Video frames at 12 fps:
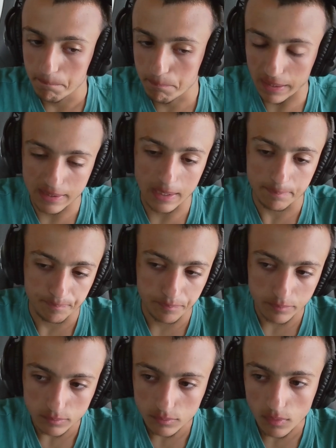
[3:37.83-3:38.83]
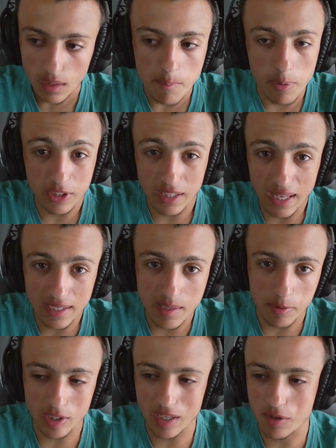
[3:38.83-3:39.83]
But yeah, pretty lucky
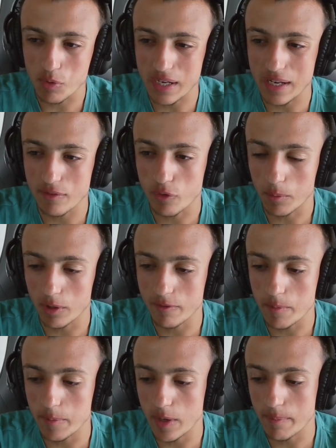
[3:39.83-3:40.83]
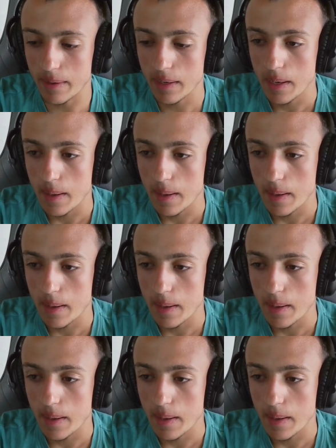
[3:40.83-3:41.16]
weekend from Oliver Berman.